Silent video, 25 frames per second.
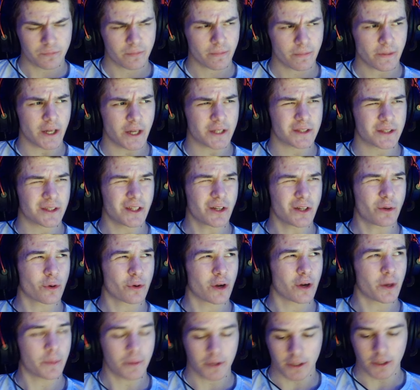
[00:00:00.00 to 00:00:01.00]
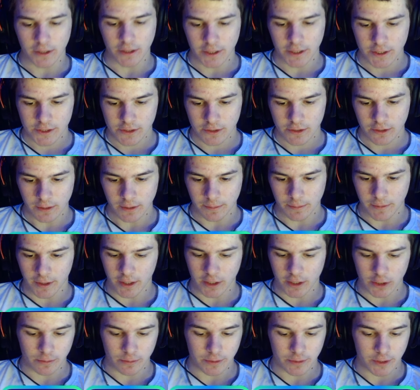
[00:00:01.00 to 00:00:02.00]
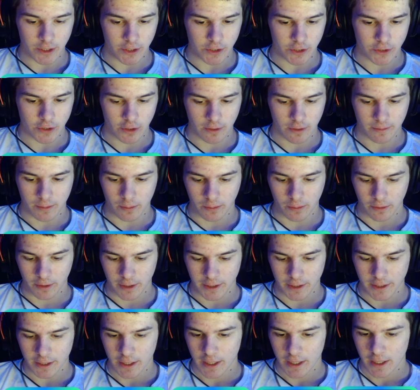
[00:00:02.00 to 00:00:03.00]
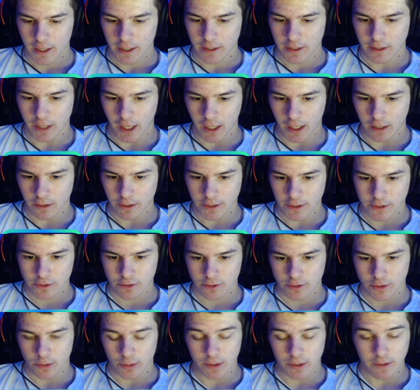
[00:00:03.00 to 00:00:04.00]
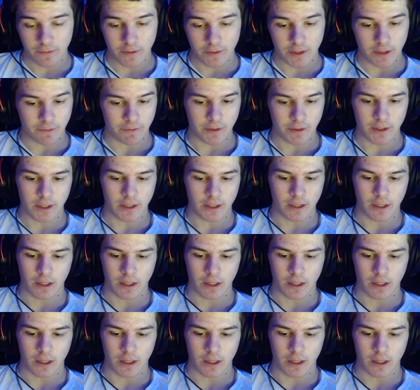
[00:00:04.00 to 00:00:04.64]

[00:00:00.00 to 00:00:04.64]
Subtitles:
I think we're up on Elixir. I'm not 100% sure, but we're at 9 Elixir, so even if he